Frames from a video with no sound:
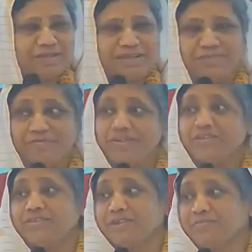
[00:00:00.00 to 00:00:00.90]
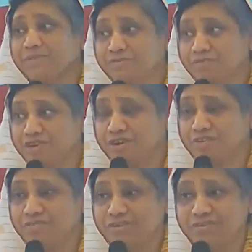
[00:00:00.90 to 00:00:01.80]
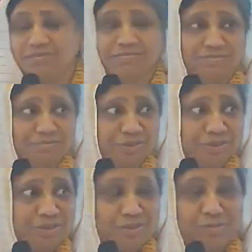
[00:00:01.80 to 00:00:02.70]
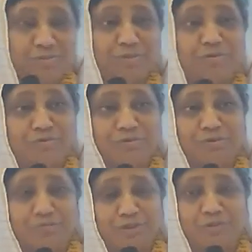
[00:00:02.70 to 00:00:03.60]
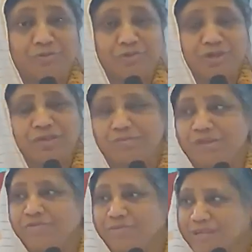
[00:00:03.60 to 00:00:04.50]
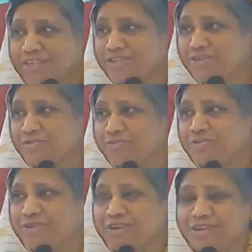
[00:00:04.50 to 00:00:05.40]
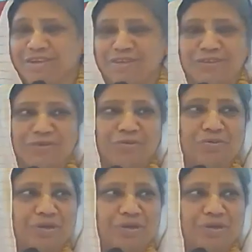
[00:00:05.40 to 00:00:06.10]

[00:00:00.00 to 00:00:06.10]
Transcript: the first temple in Vrindavan. It's beautiful, huge, made of red stone. So